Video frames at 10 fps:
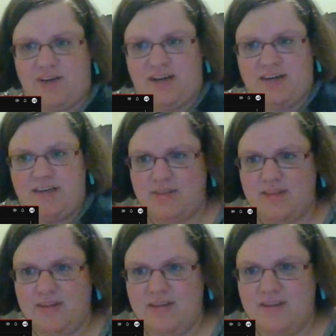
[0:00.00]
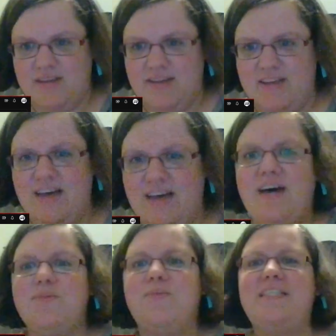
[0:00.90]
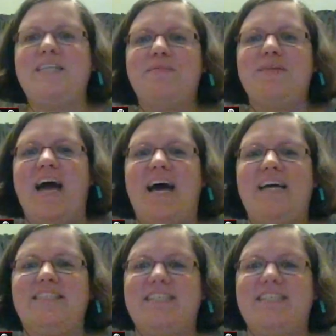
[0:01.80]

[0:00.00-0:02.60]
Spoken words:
on. What's up, guys?